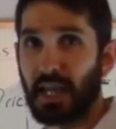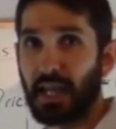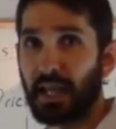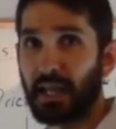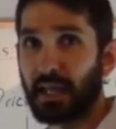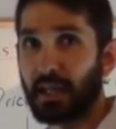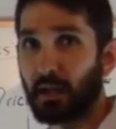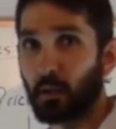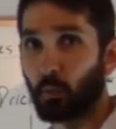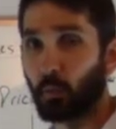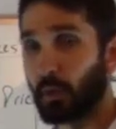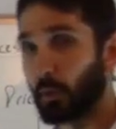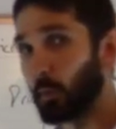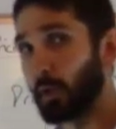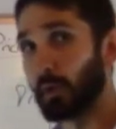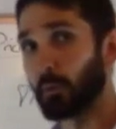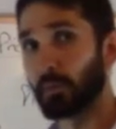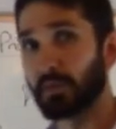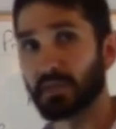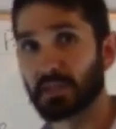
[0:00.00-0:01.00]
and we
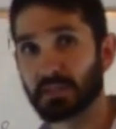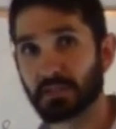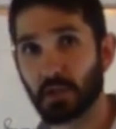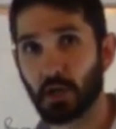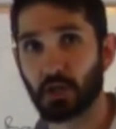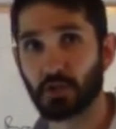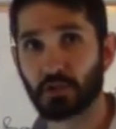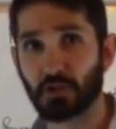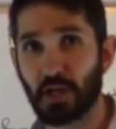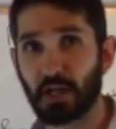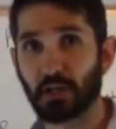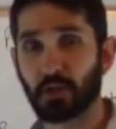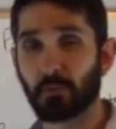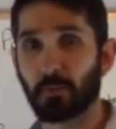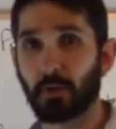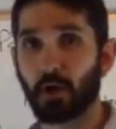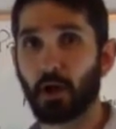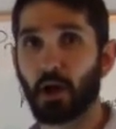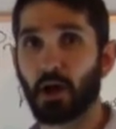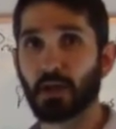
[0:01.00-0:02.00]
went with this contractor
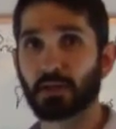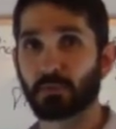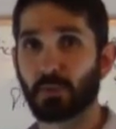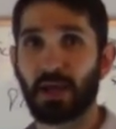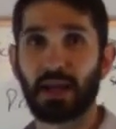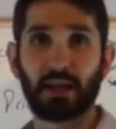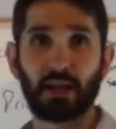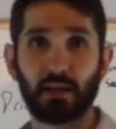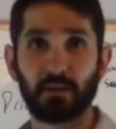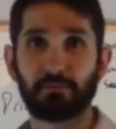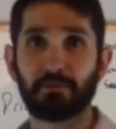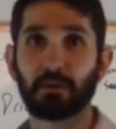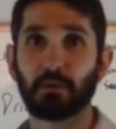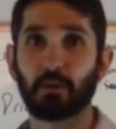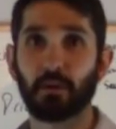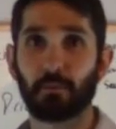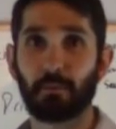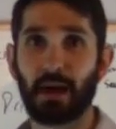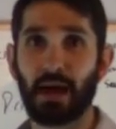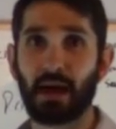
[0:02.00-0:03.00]
because we had a good
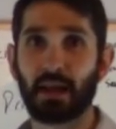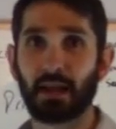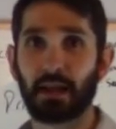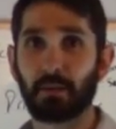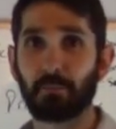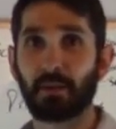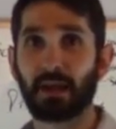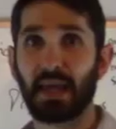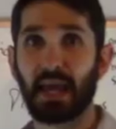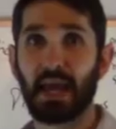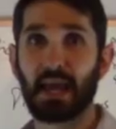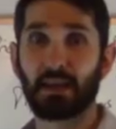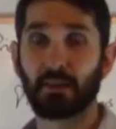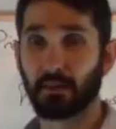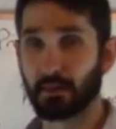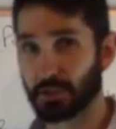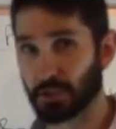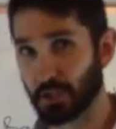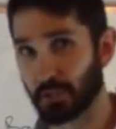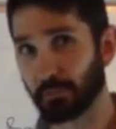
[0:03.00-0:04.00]
feeling about him. He had a
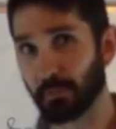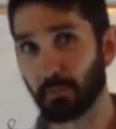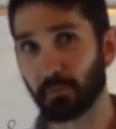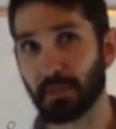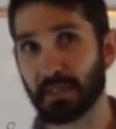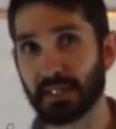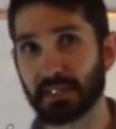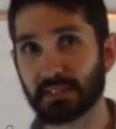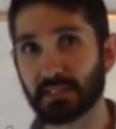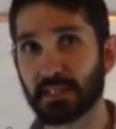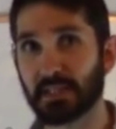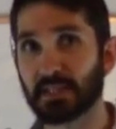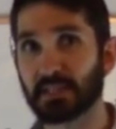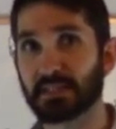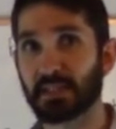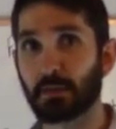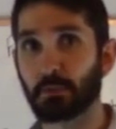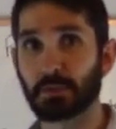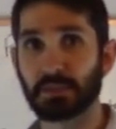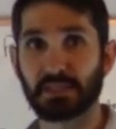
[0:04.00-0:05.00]
legitimate business,
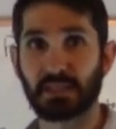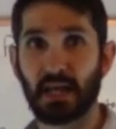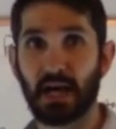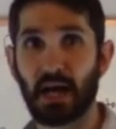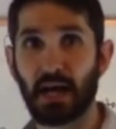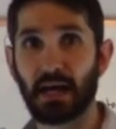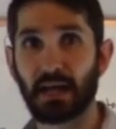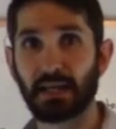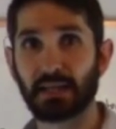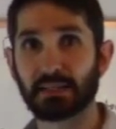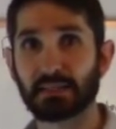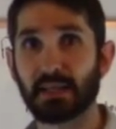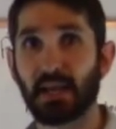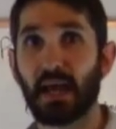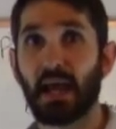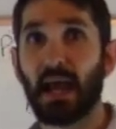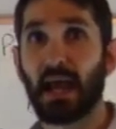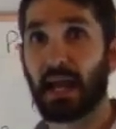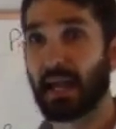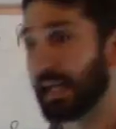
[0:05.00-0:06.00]
he was nice,
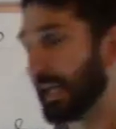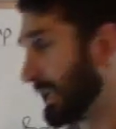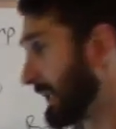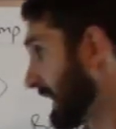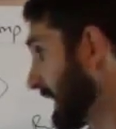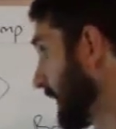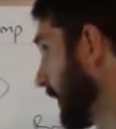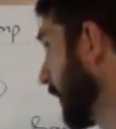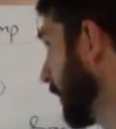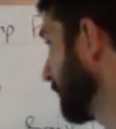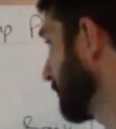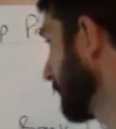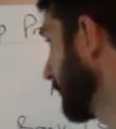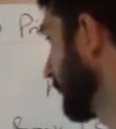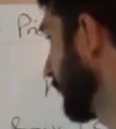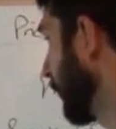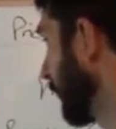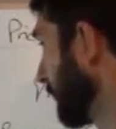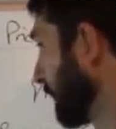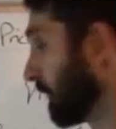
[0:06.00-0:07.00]
and he did
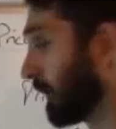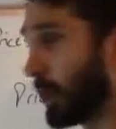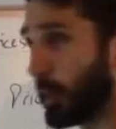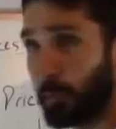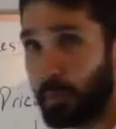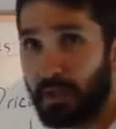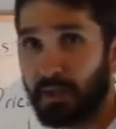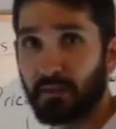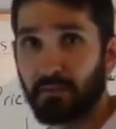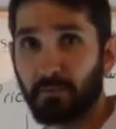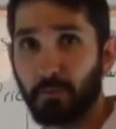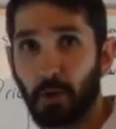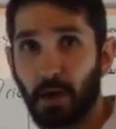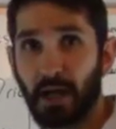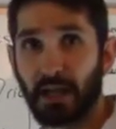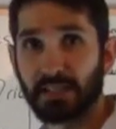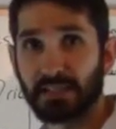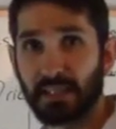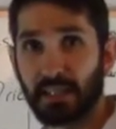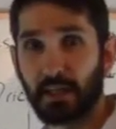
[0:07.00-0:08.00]
offer on the low end of
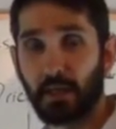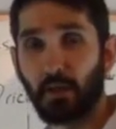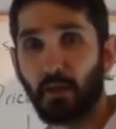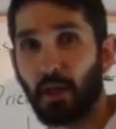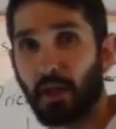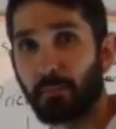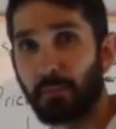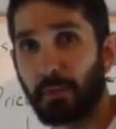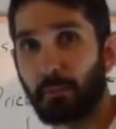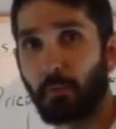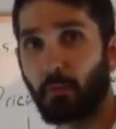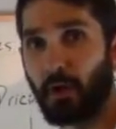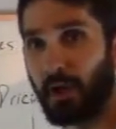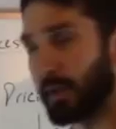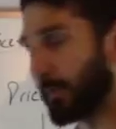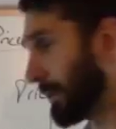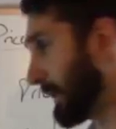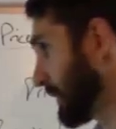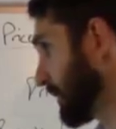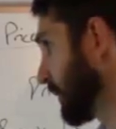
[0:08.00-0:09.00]
pricing. A lot of people
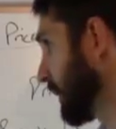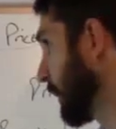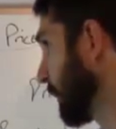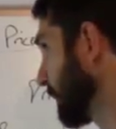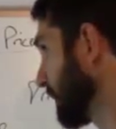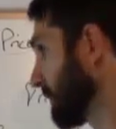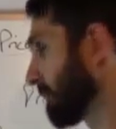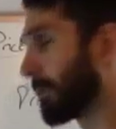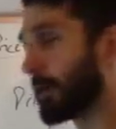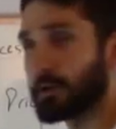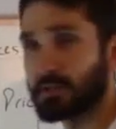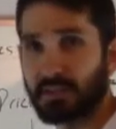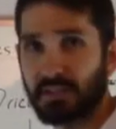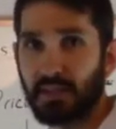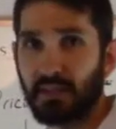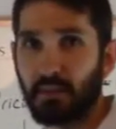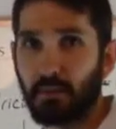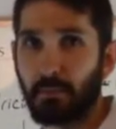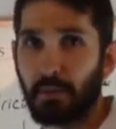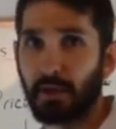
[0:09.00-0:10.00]
recommend you go with a person
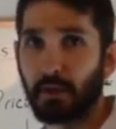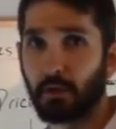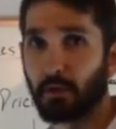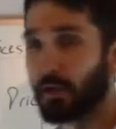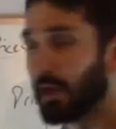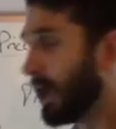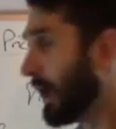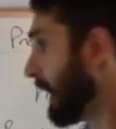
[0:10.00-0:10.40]
in the middle,